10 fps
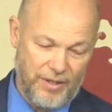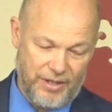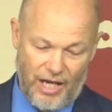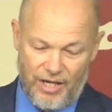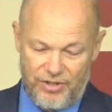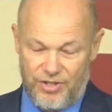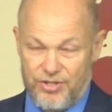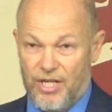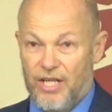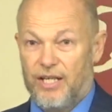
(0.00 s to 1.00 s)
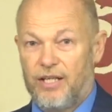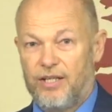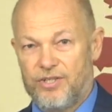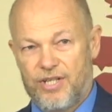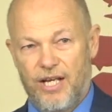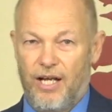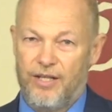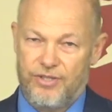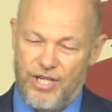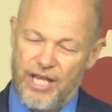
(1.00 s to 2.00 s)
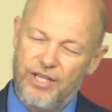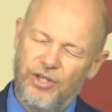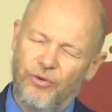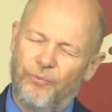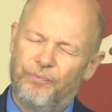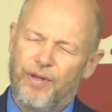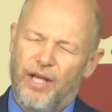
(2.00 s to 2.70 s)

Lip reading: and God has just kind of taken you